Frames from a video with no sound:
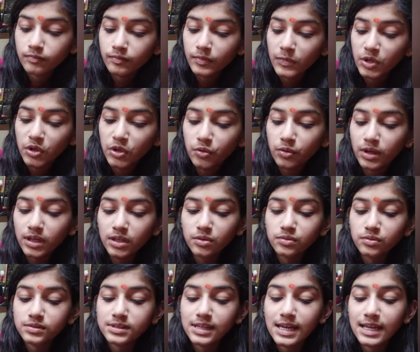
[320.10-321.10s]
You can
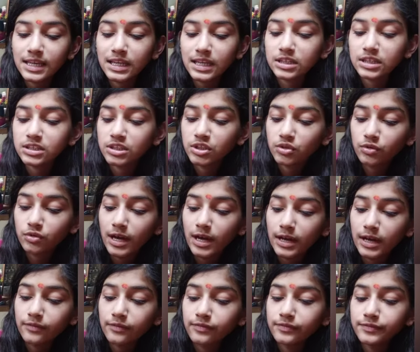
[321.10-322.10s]
use any color you have.